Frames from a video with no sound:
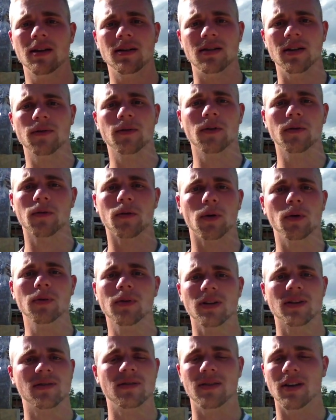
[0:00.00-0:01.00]
different
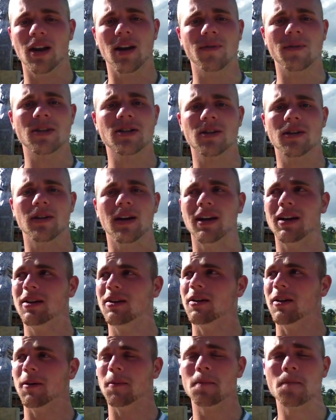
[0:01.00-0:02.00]
fruit that none of it's any
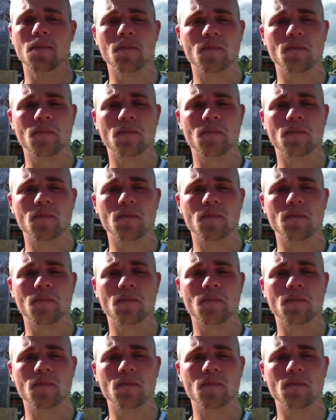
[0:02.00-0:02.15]
good.